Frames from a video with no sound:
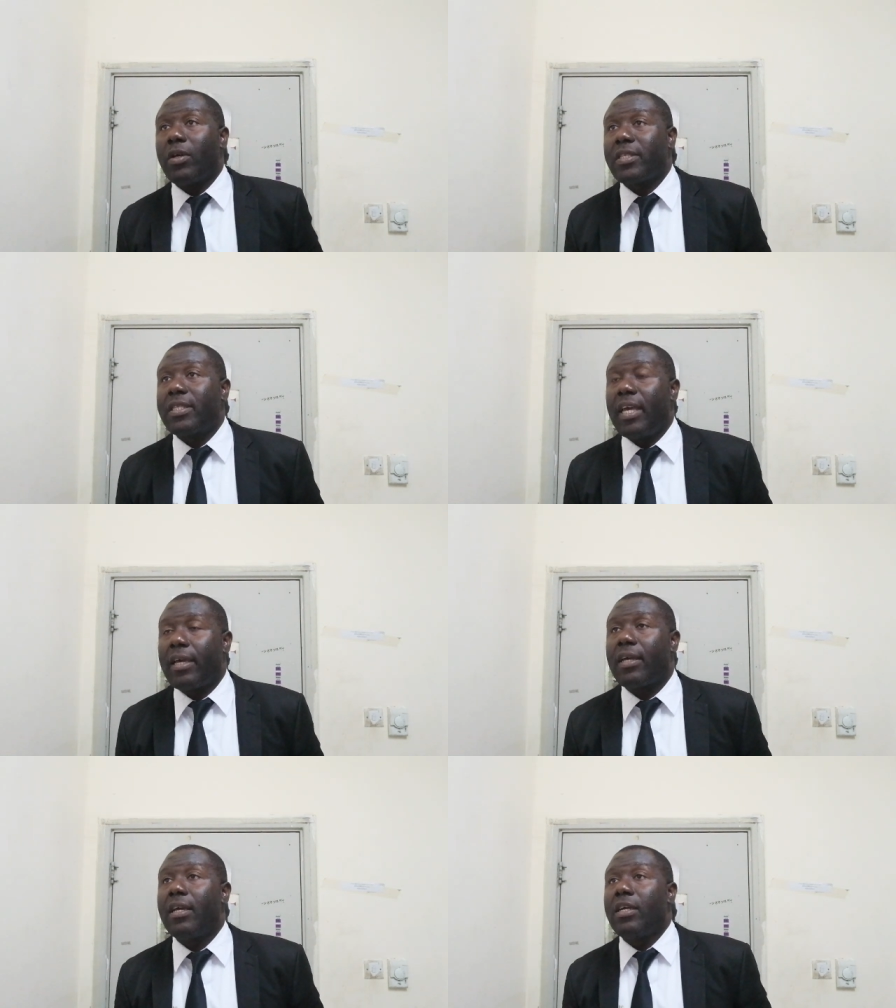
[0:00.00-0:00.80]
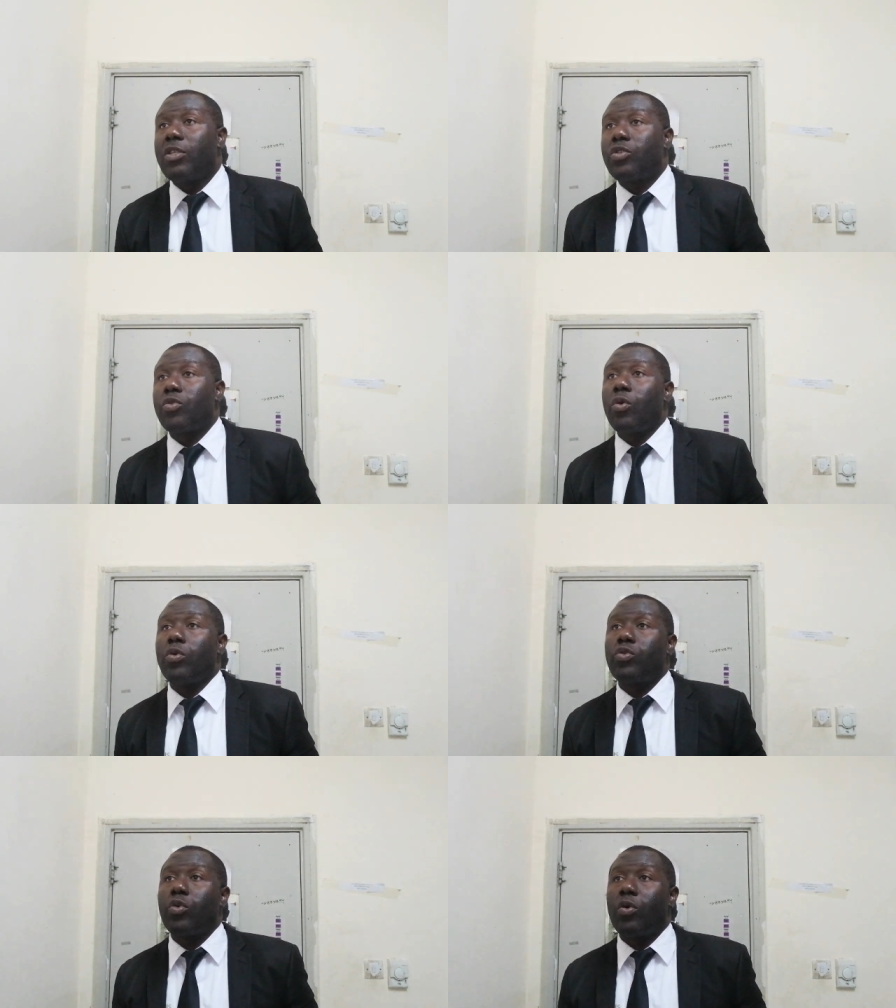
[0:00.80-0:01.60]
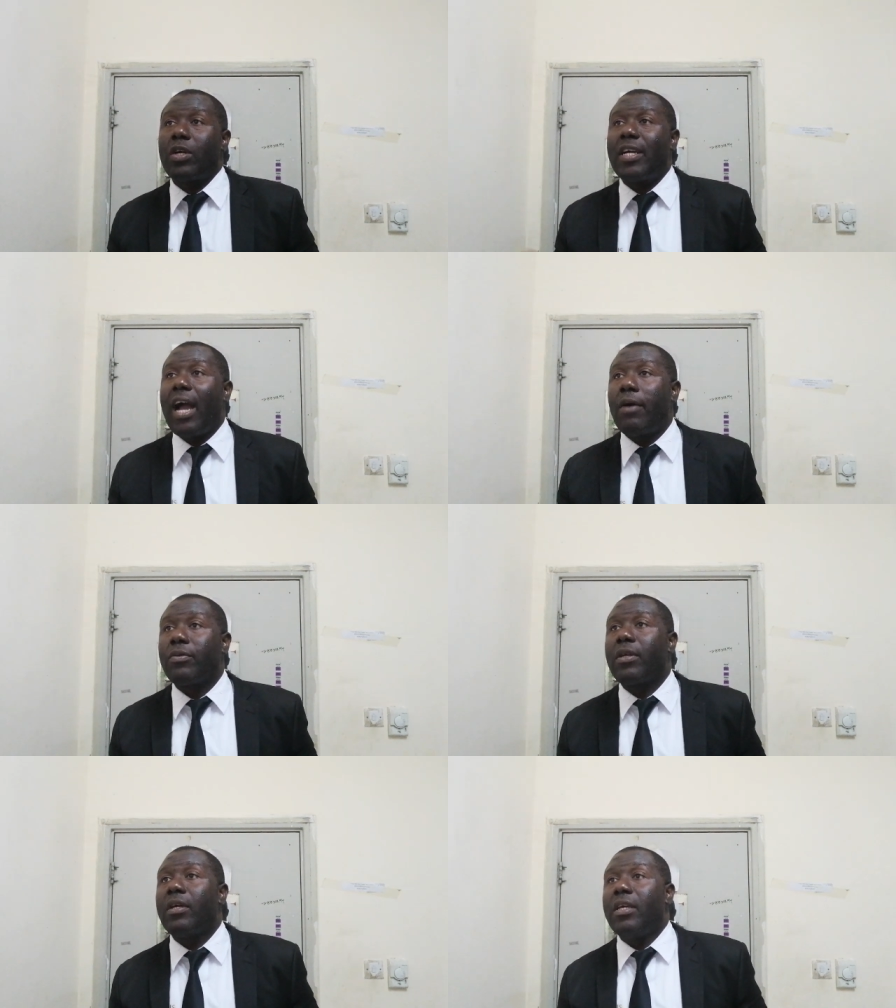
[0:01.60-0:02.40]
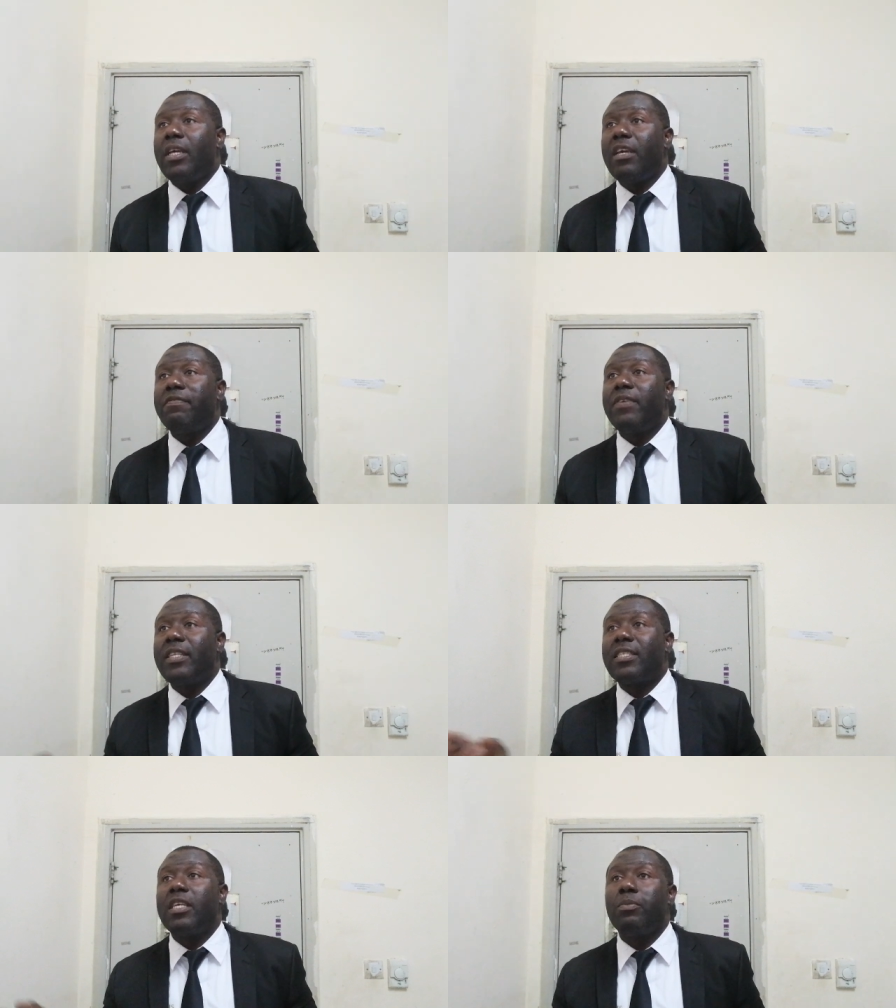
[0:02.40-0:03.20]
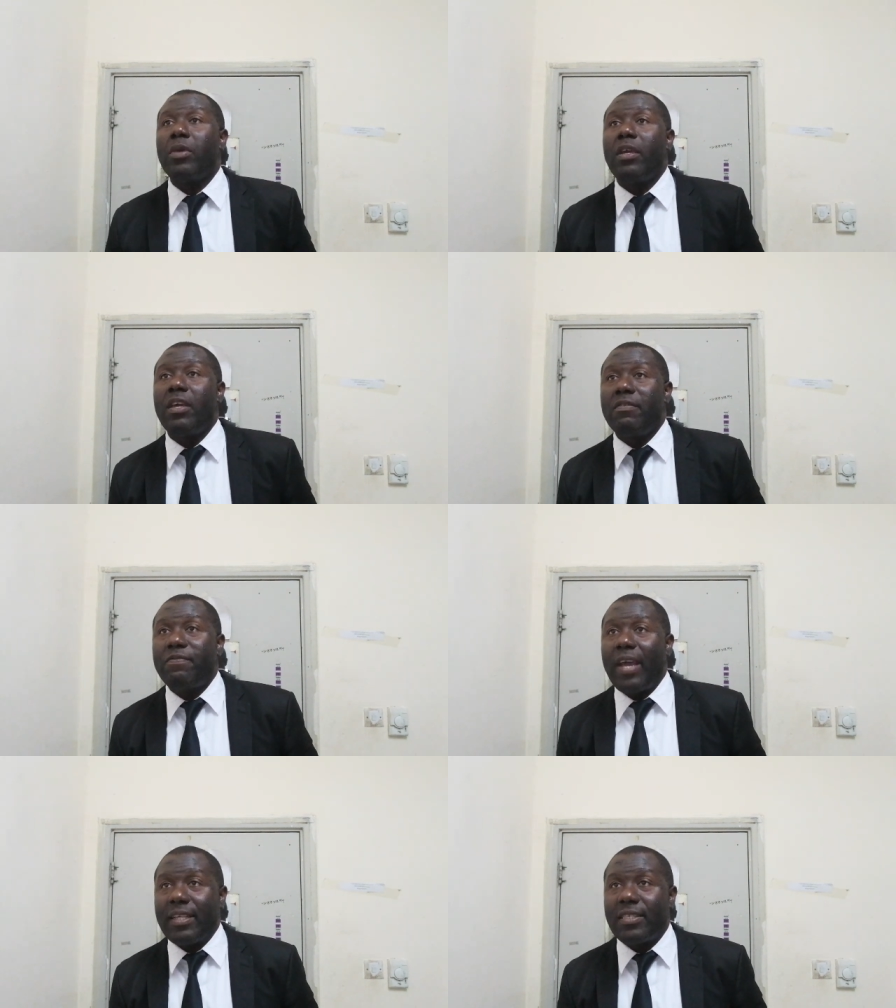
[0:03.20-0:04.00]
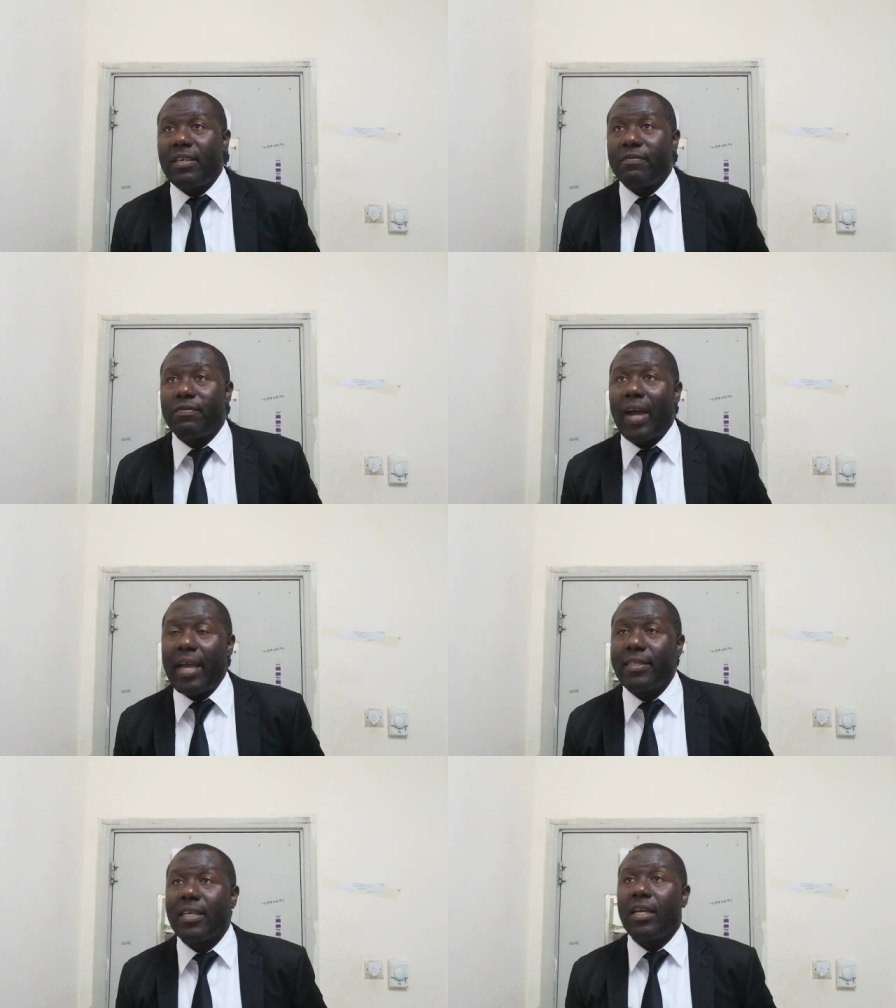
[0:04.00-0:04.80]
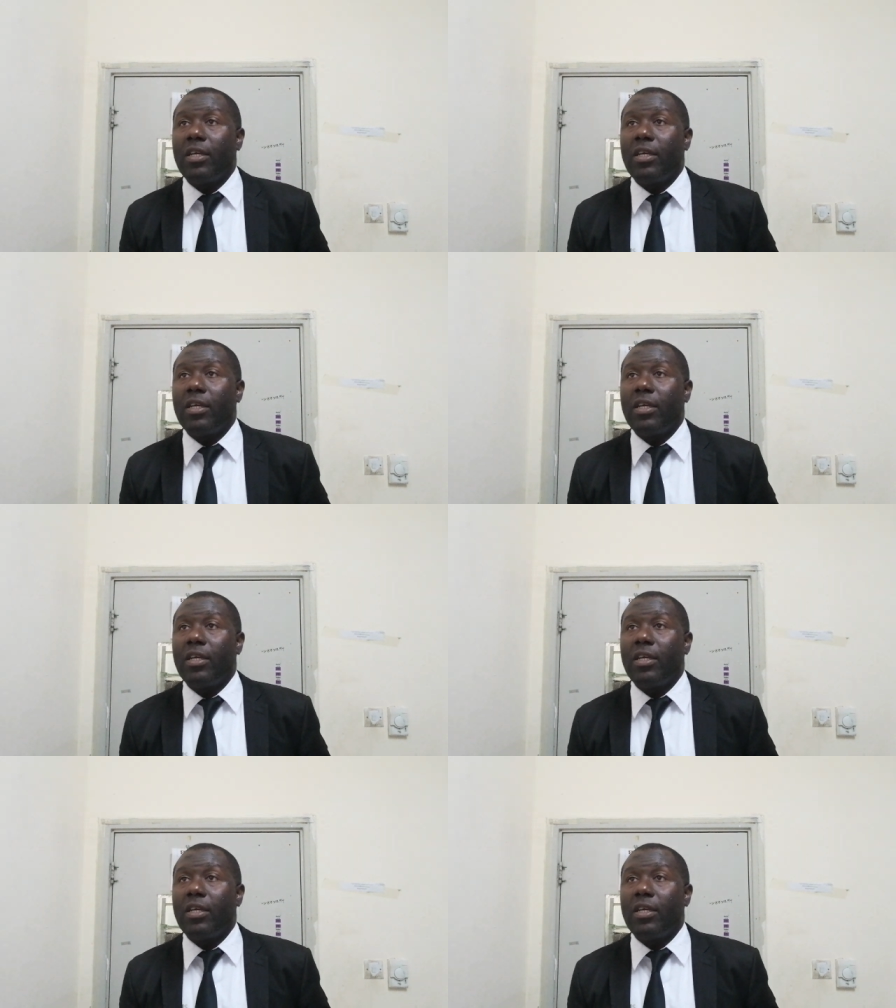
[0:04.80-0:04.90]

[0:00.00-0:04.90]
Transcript: stakes to crown if it's effective, right?